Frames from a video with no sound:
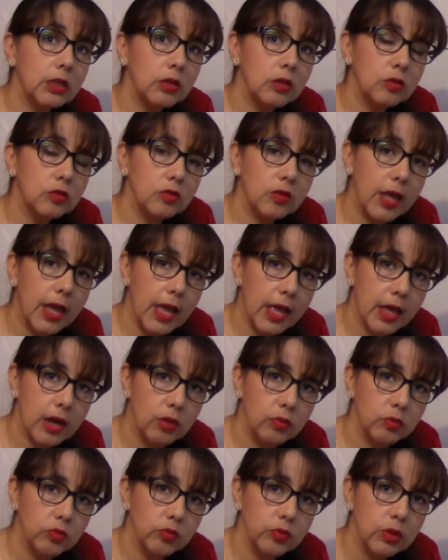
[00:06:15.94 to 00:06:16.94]
those
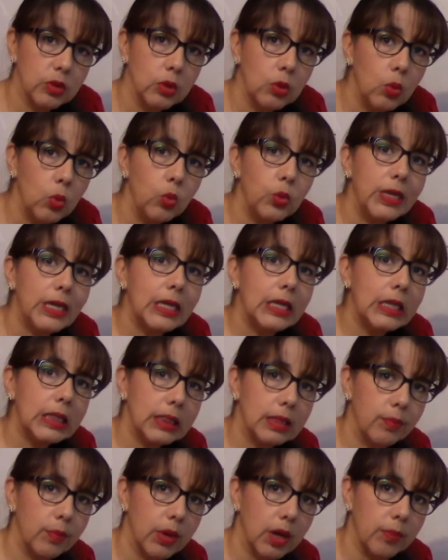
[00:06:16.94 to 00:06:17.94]
atoms, we heat
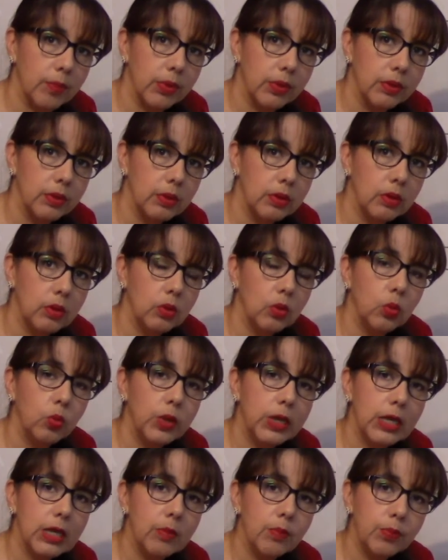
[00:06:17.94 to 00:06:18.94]
them up, we
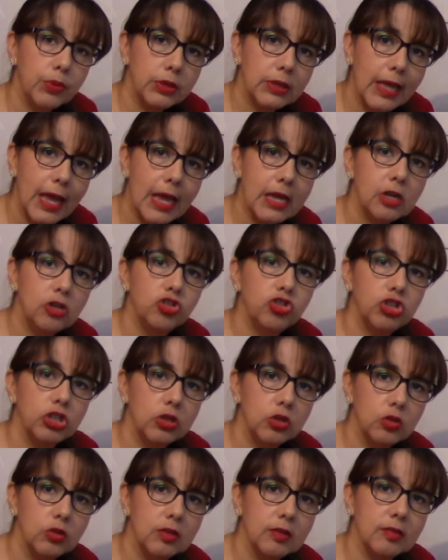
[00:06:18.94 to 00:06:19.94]
input energy
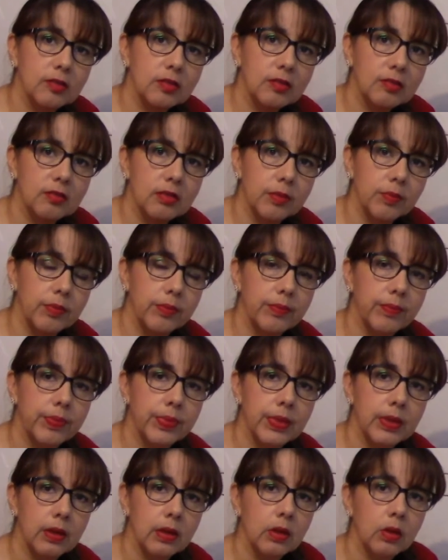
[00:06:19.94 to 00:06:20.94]
into the system,
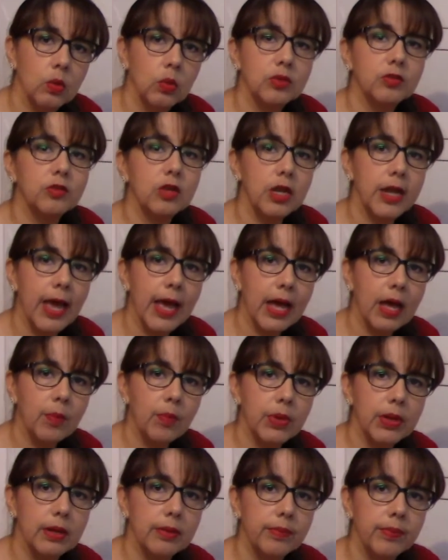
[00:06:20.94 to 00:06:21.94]
what's gonna
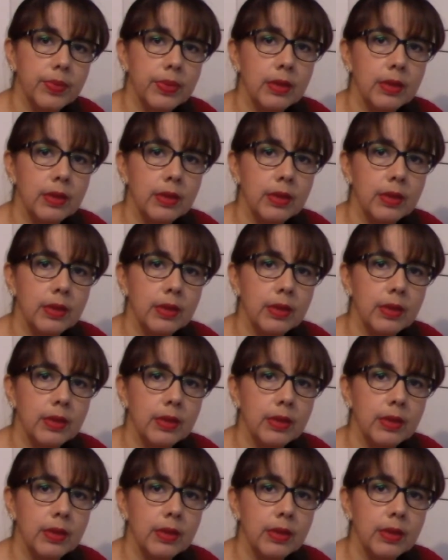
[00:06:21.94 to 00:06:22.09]
happen?